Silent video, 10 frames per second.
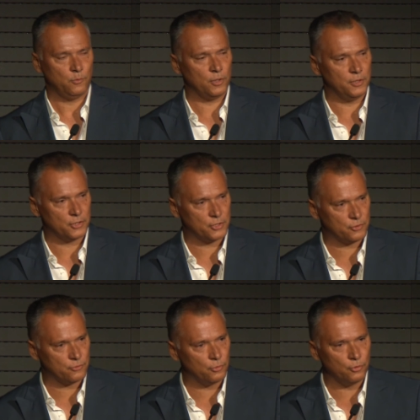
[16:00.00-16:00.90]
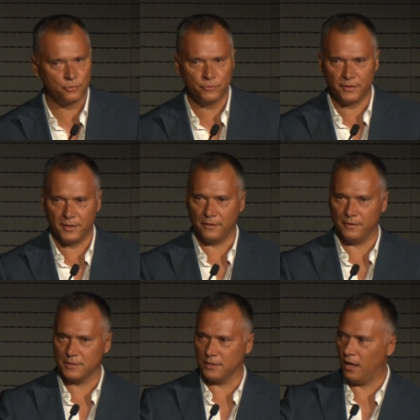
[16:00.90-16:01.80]
What an extraordinary thing
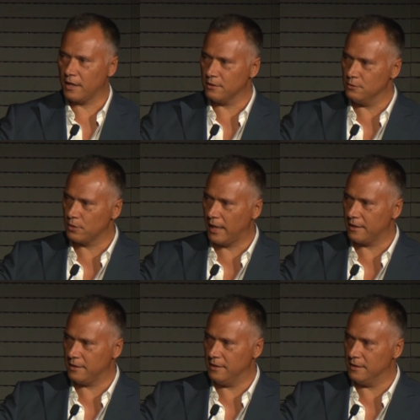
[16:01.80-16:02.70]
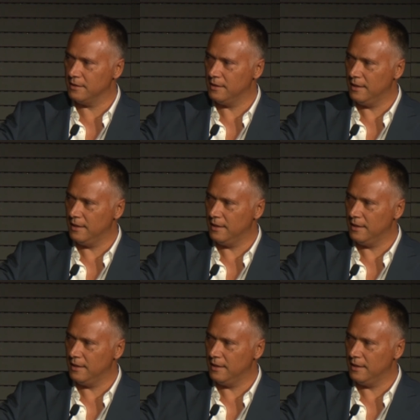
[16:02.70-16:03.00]
this that I can look out here